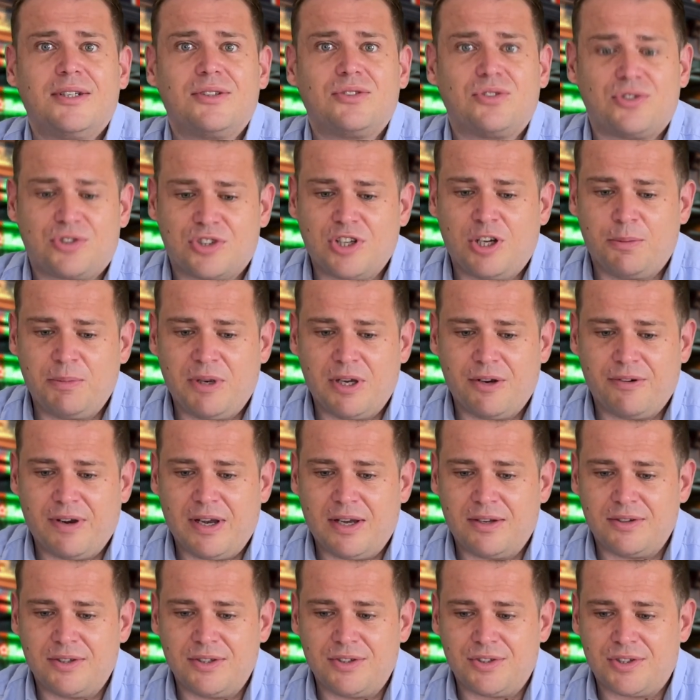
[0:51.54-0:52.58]
to show me
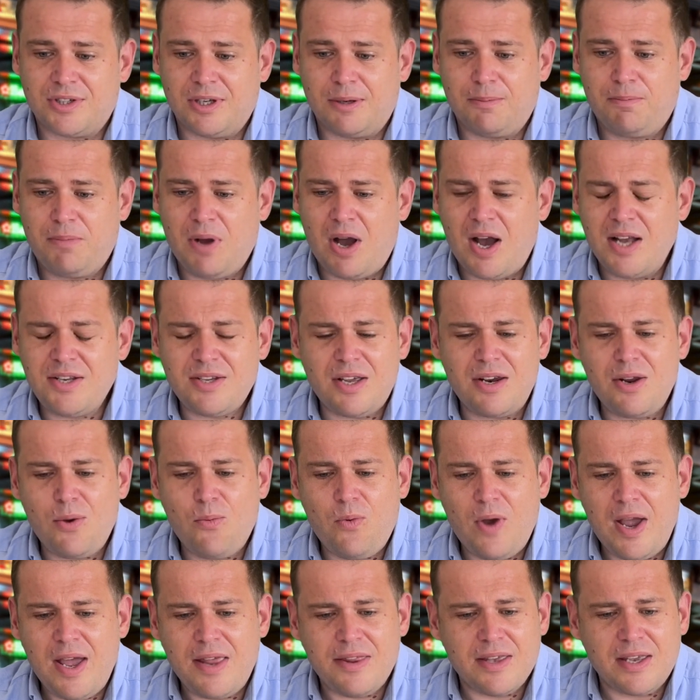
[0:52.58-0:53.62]
around, isn't she? But I don't know
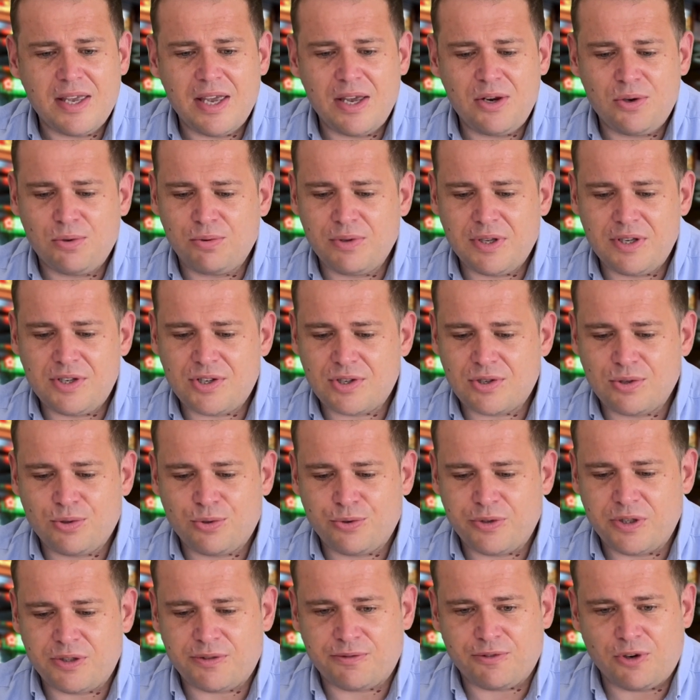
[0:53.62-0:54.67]
where they're getting all these
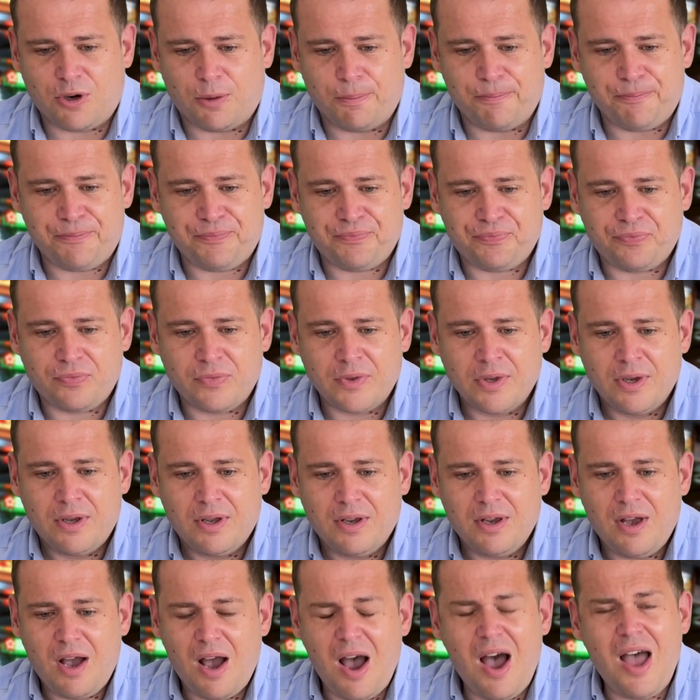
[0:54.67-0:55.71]
stories from.
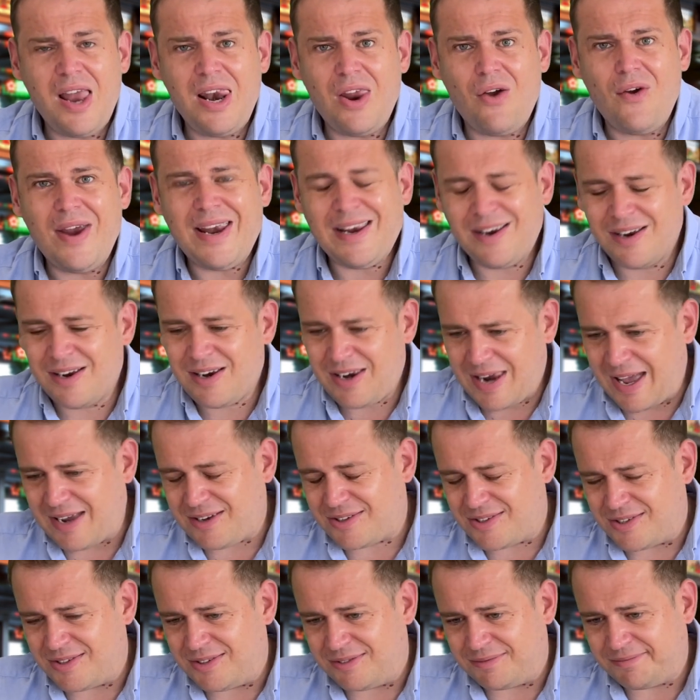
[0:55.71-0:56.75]
I like
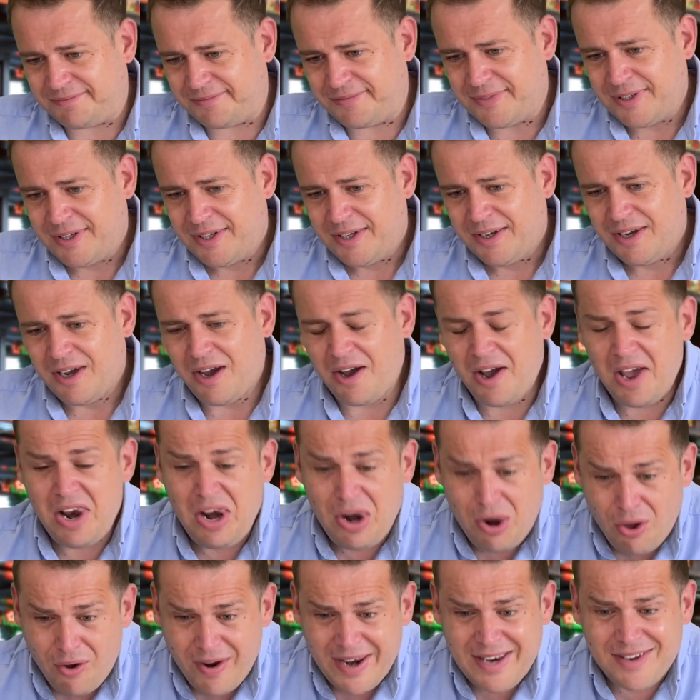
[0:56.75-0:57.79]
Clacton. I
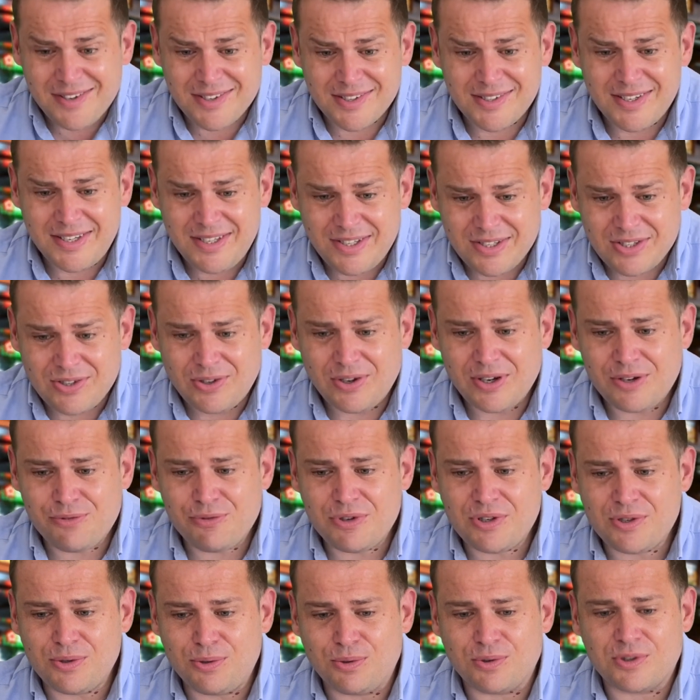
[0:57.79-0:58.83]
like seaside
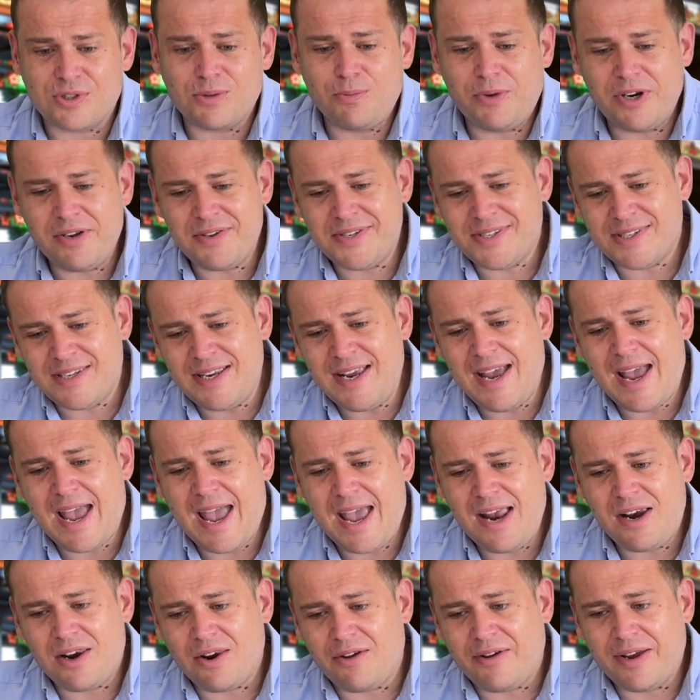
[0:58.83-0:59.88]
resorts. And when I see a
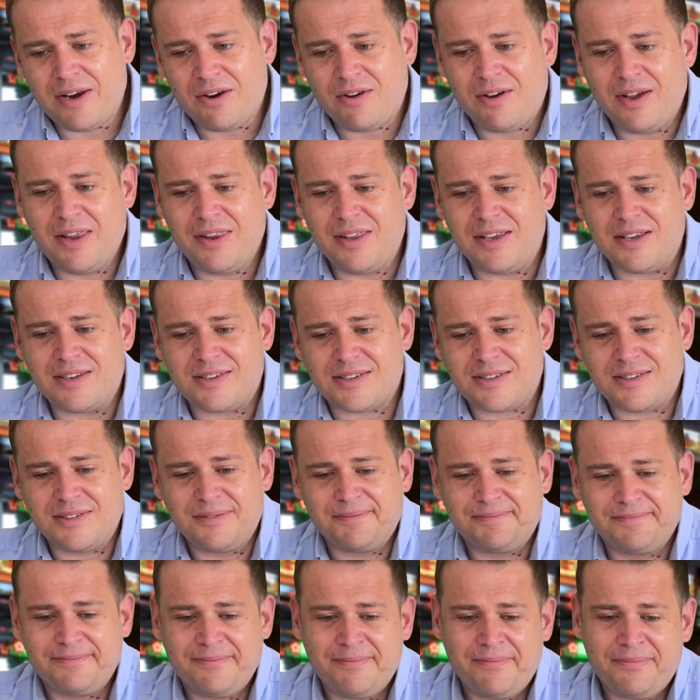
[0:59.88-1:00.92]
headline like this,
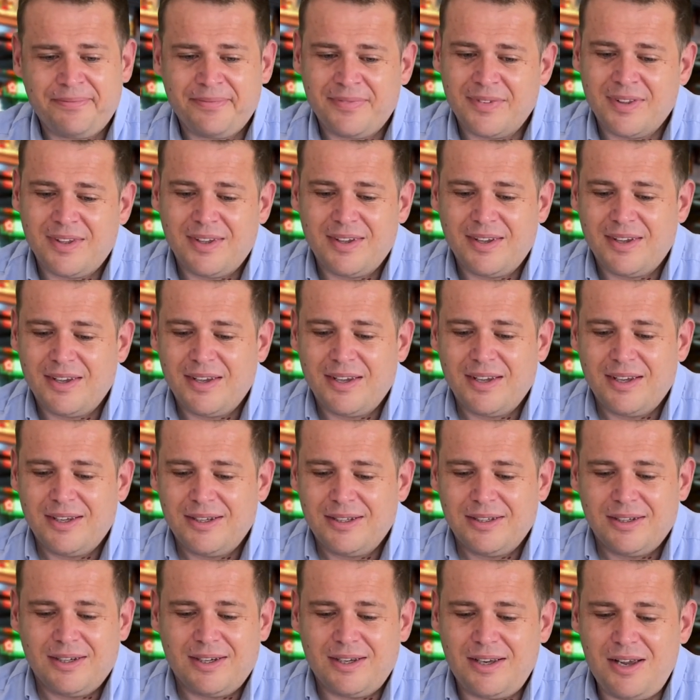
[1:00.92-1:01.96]

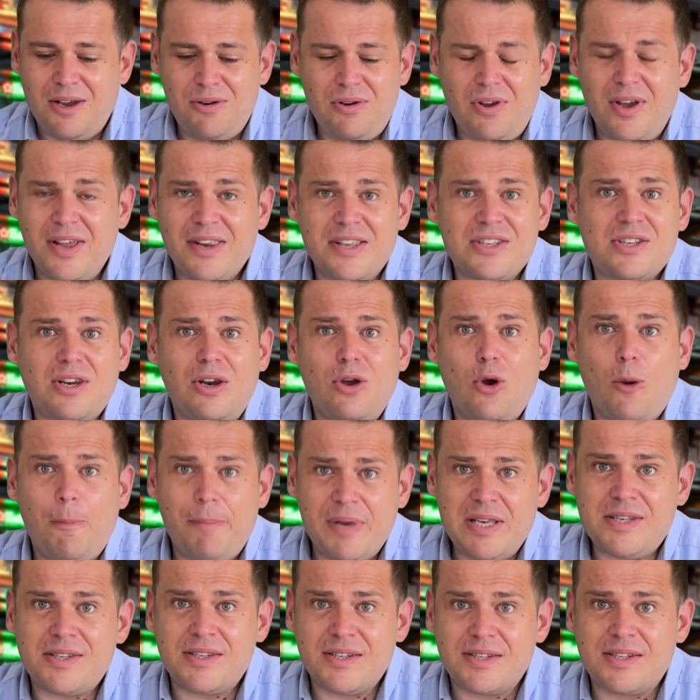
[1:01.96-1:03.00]
I'm like, there's a lot of
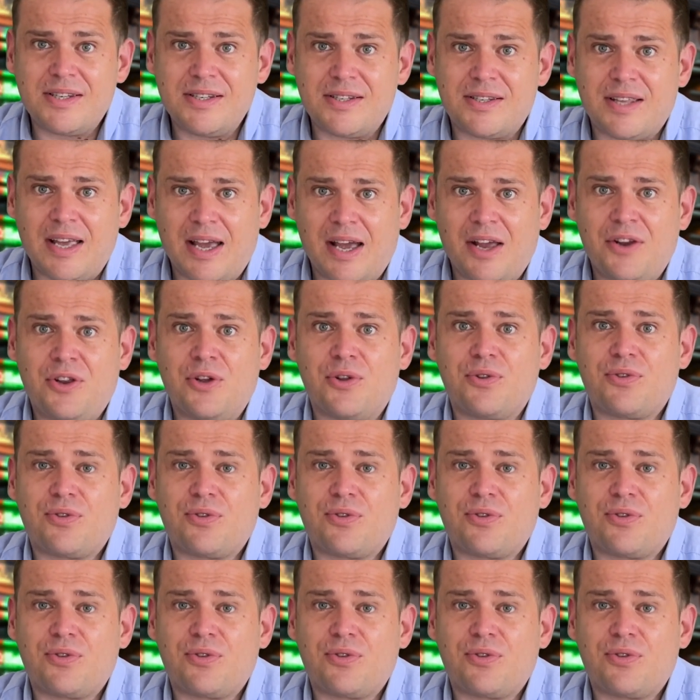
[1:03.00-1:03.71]
businesses there that